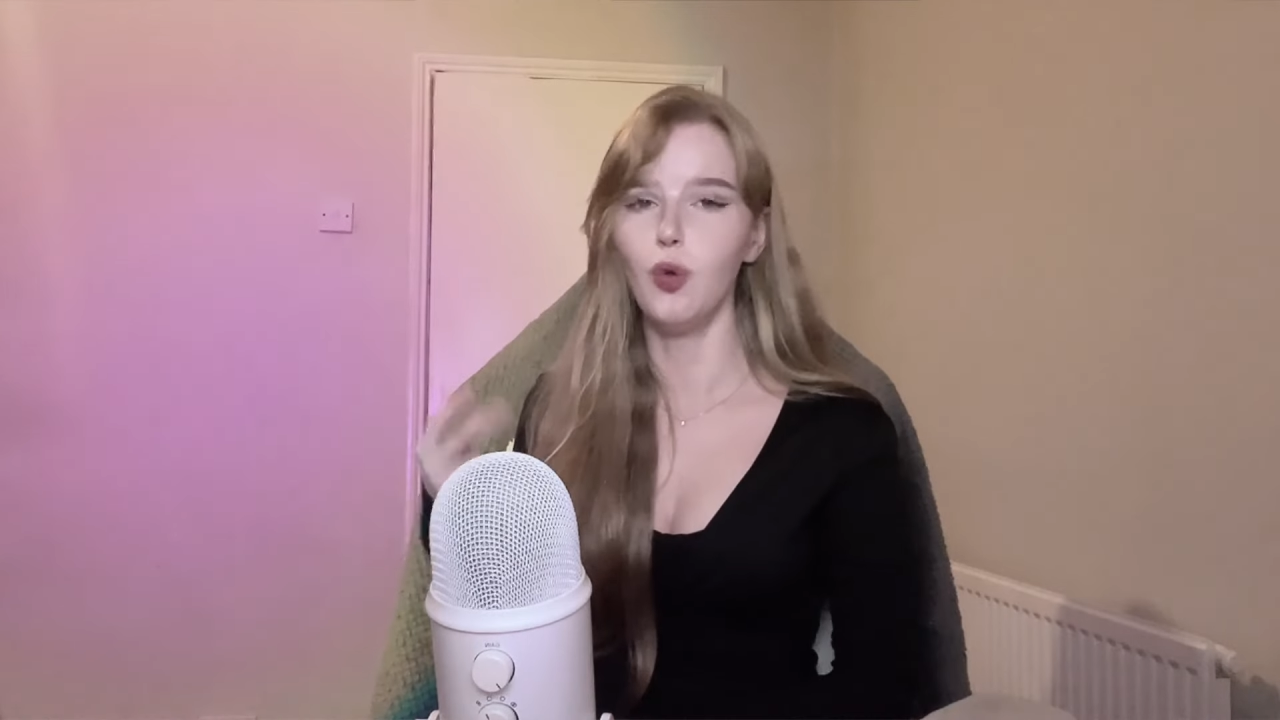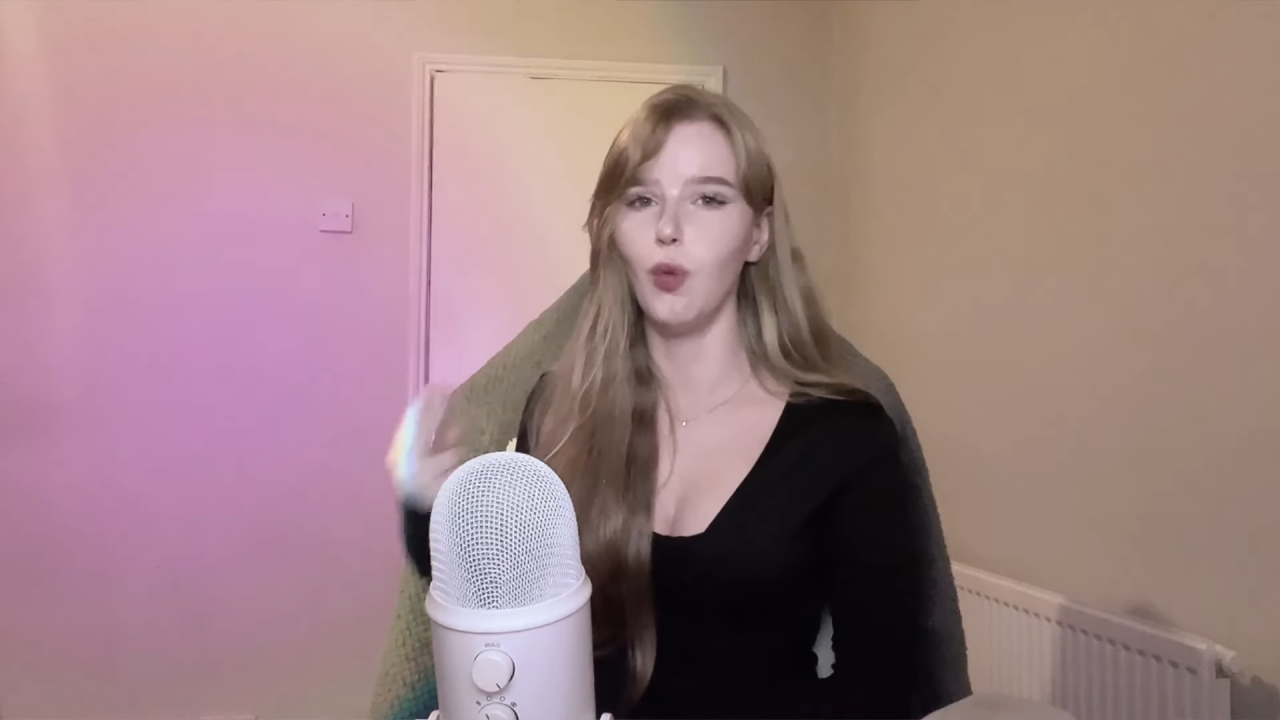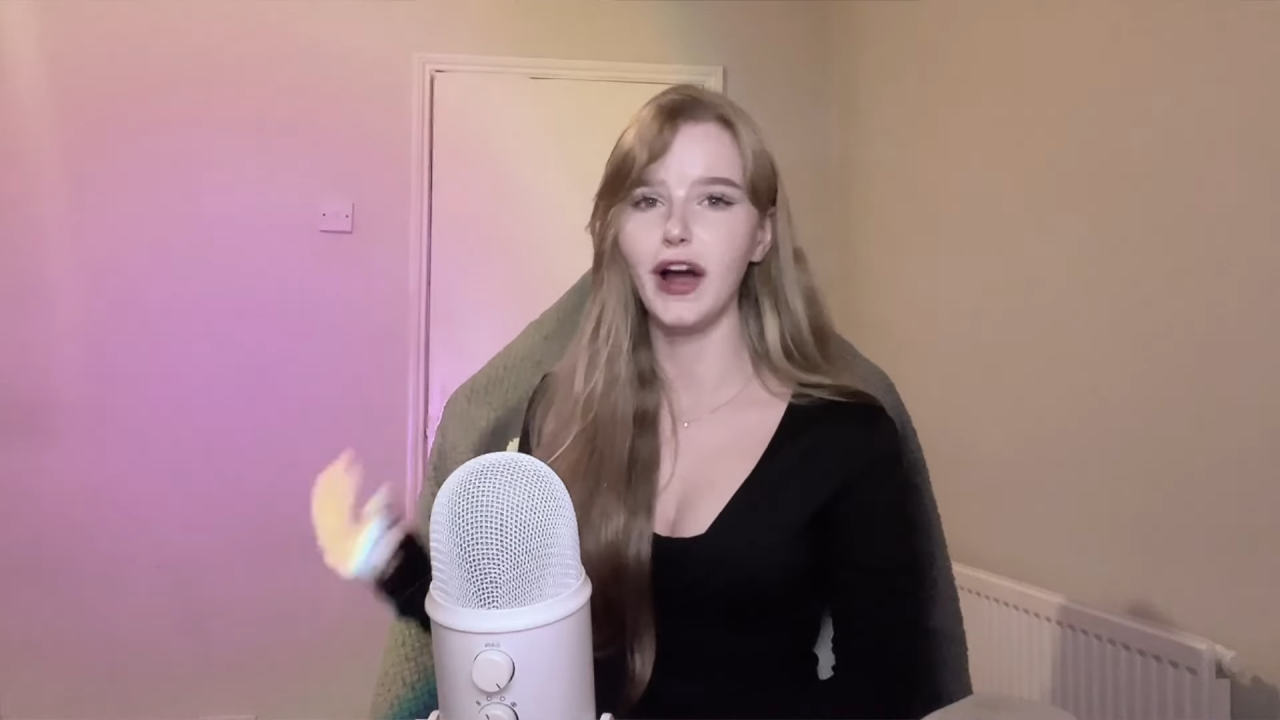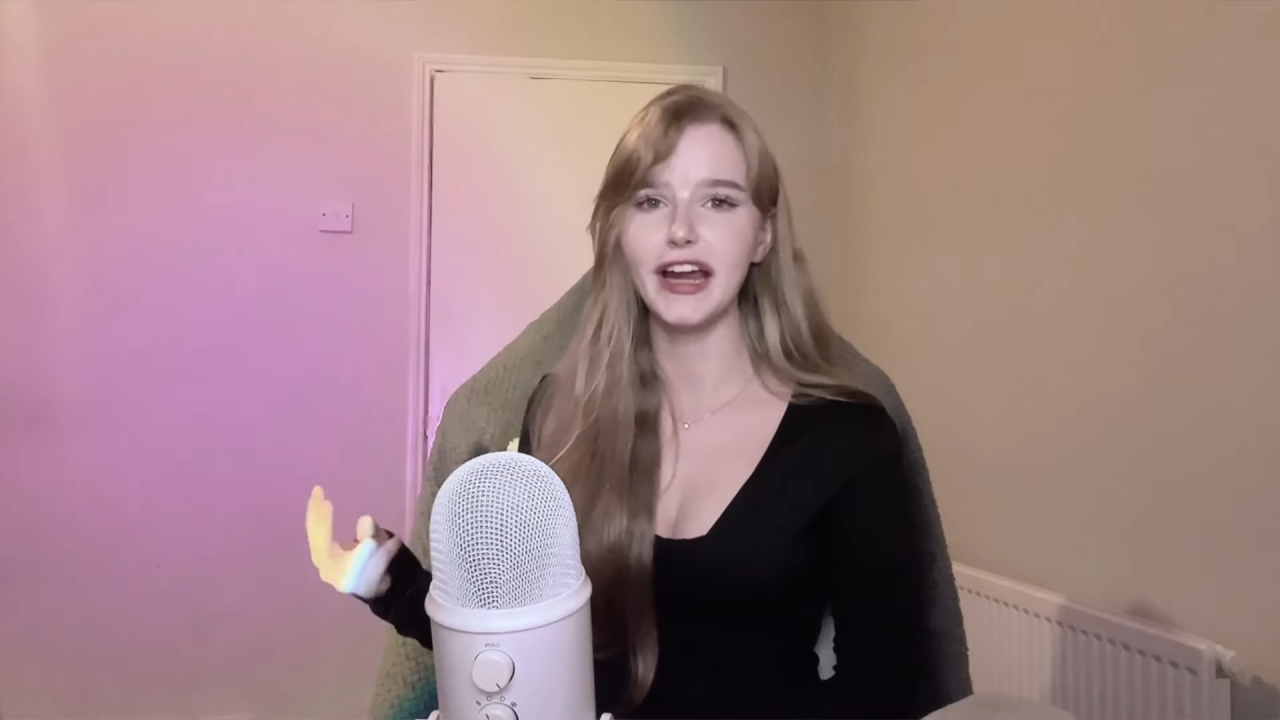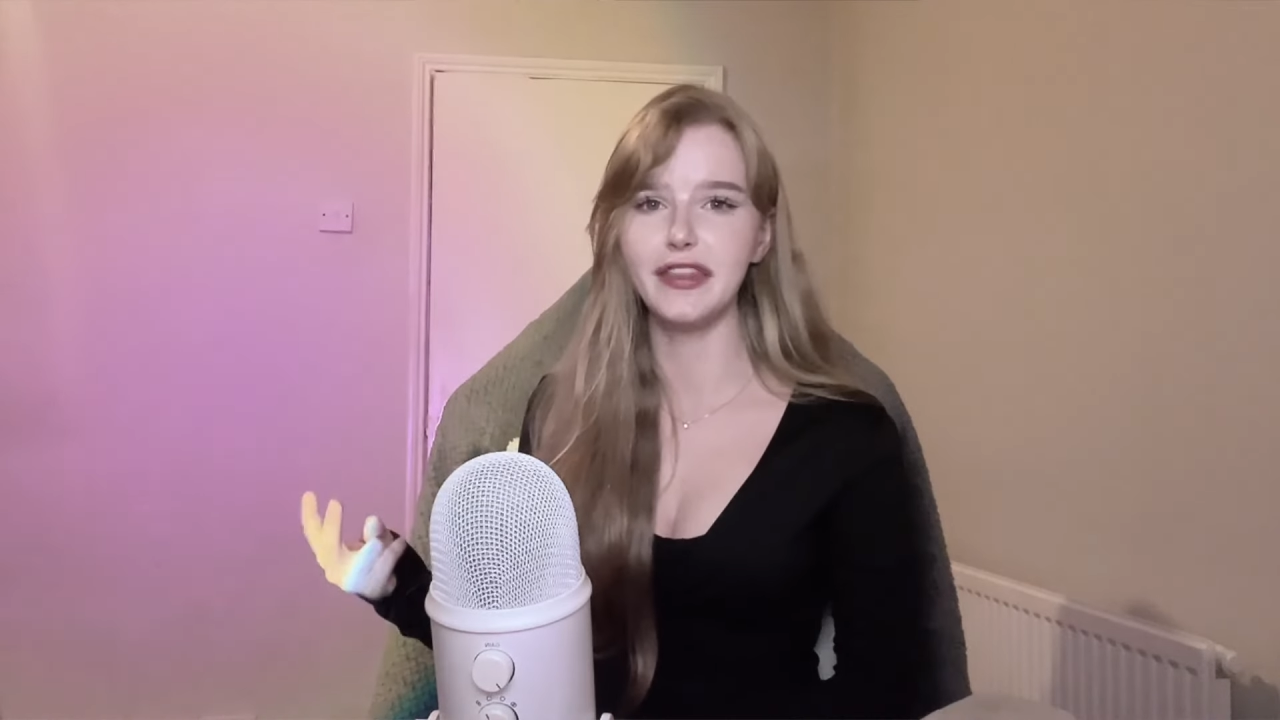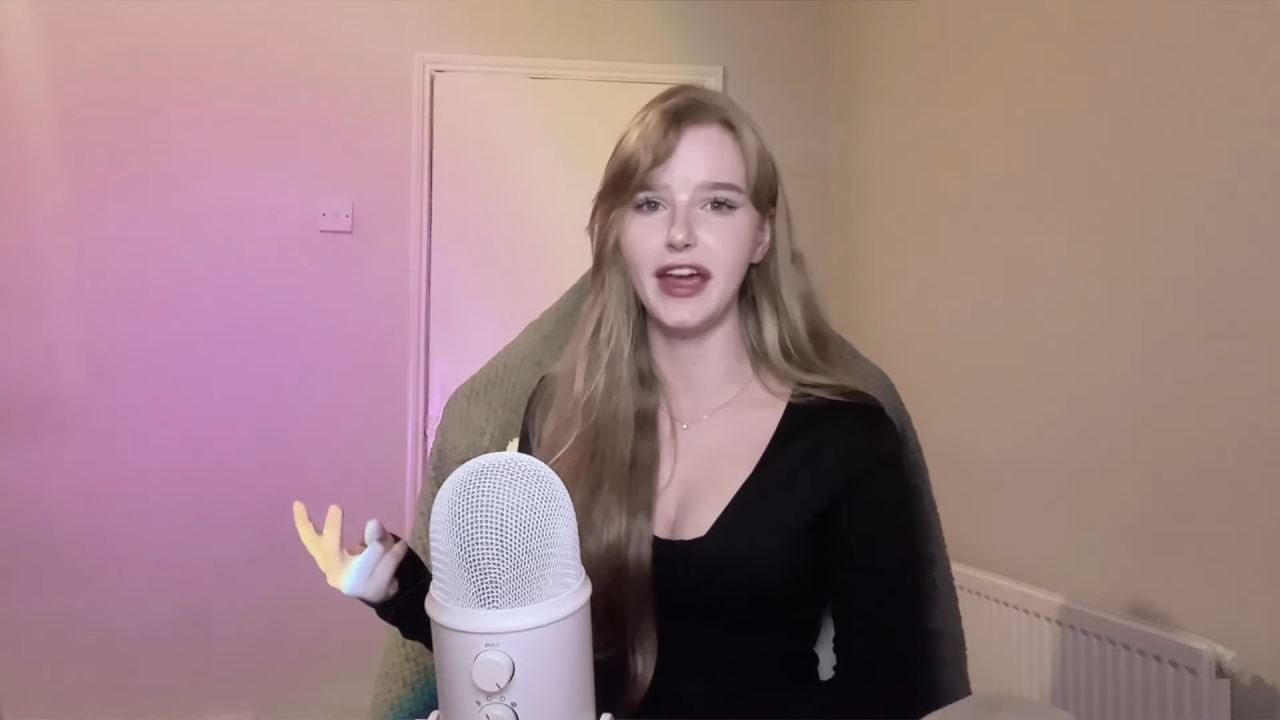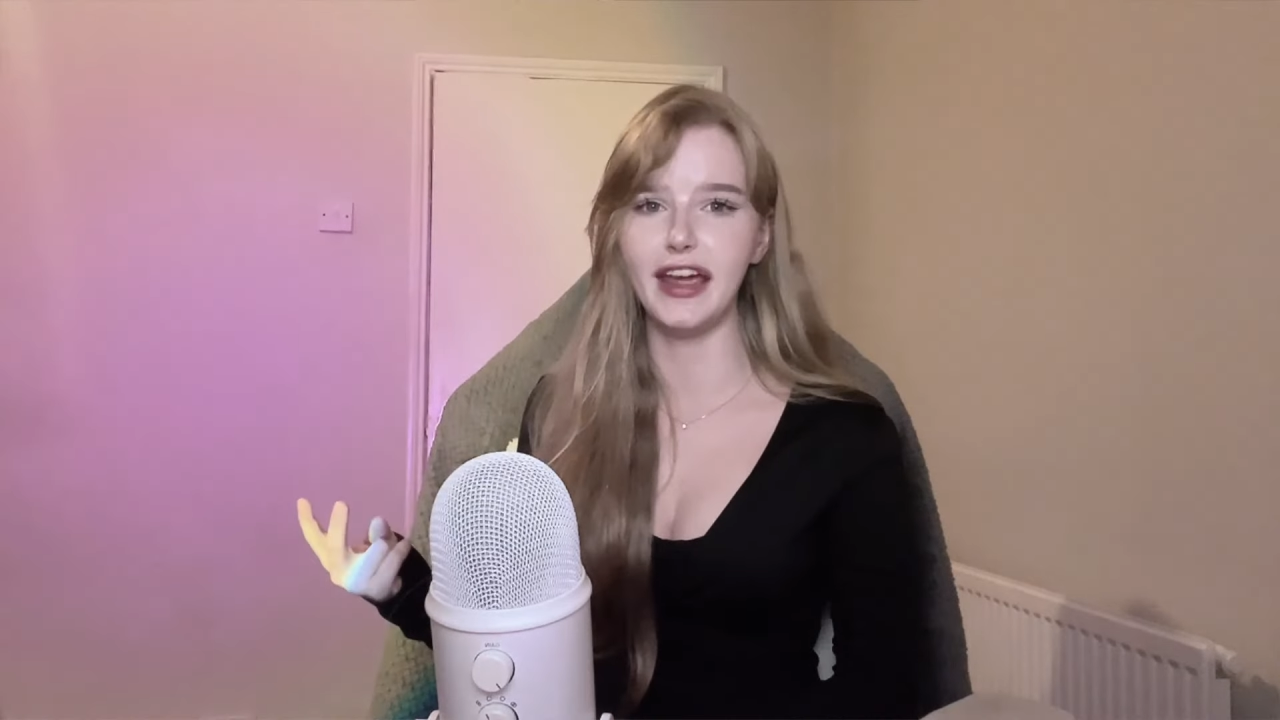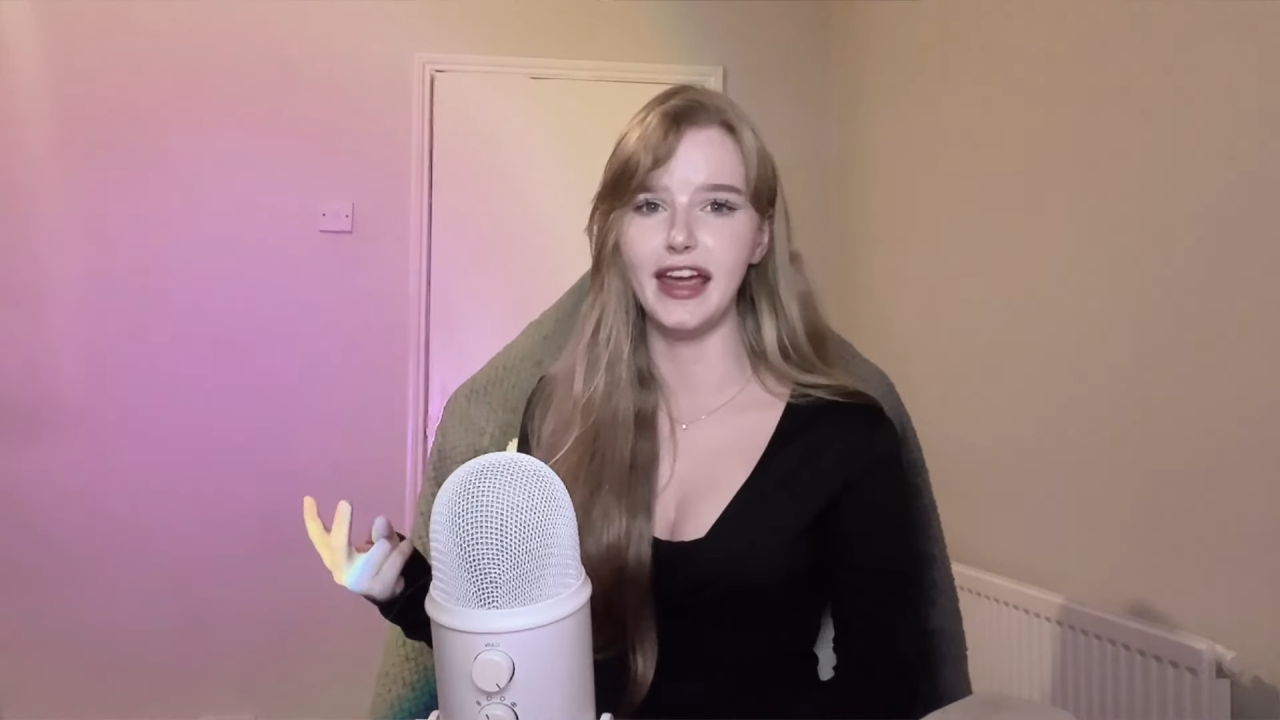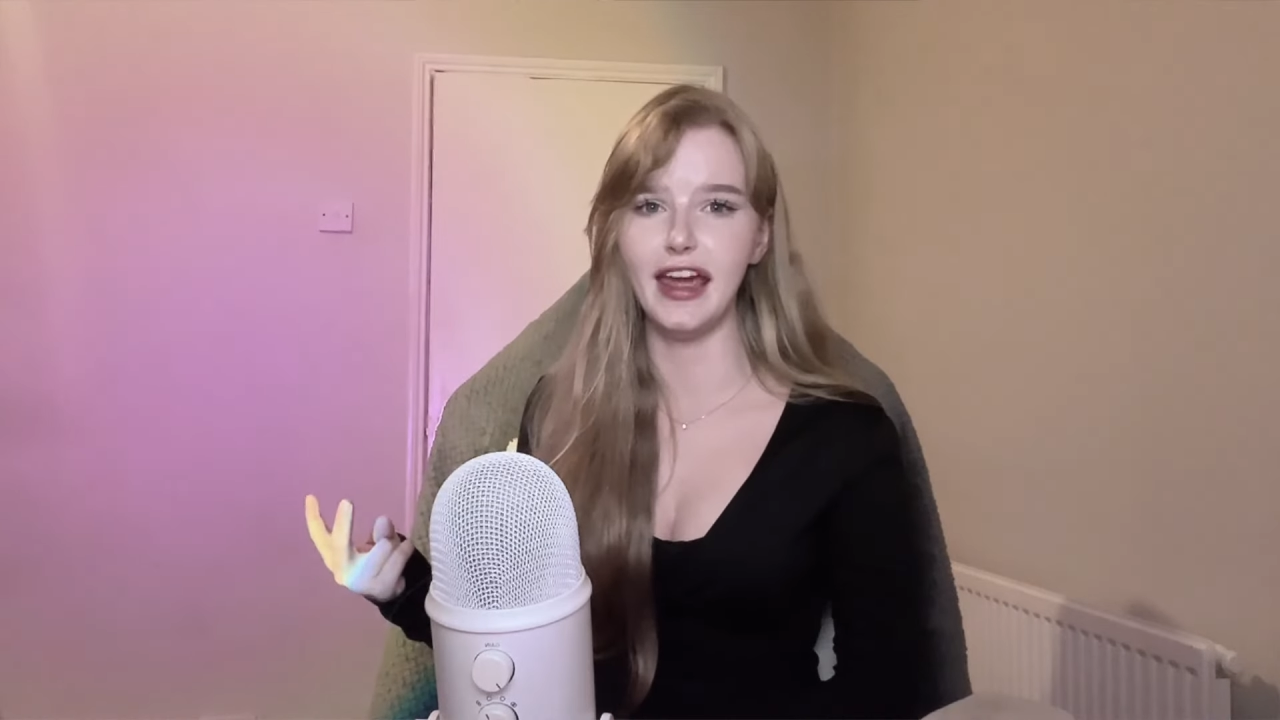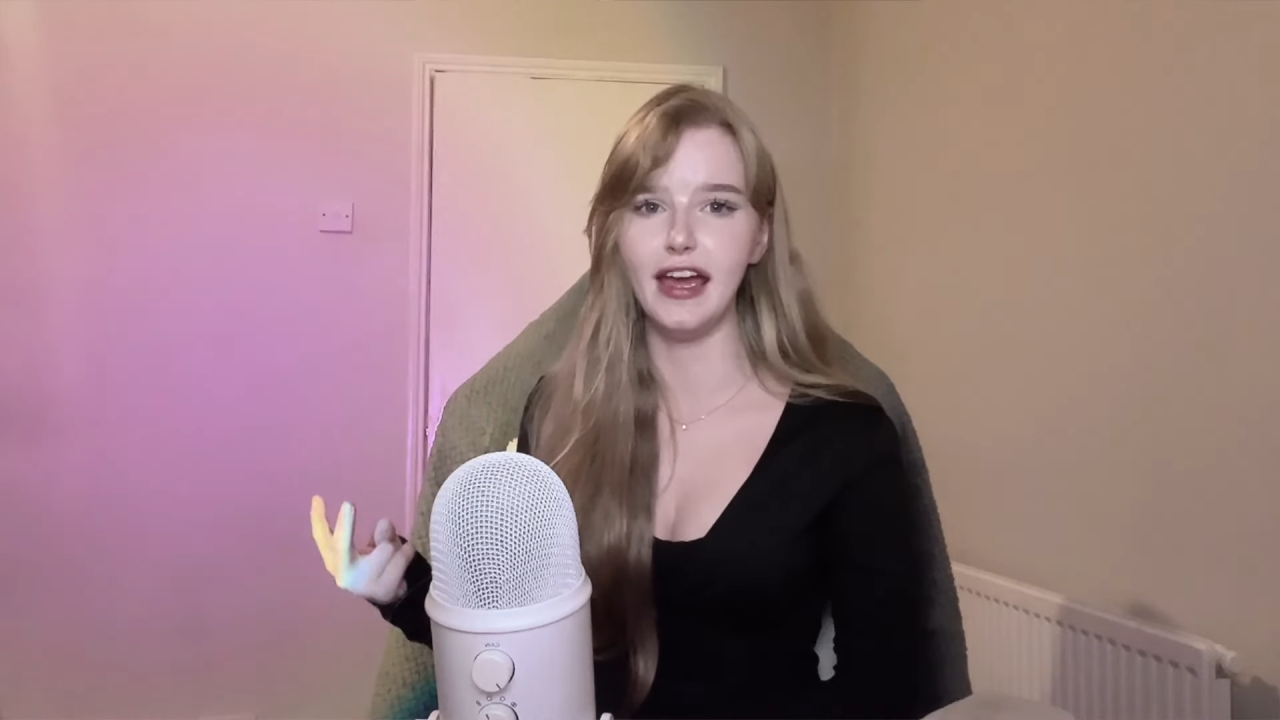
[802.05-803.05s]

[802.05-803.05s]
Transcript: Why are they here?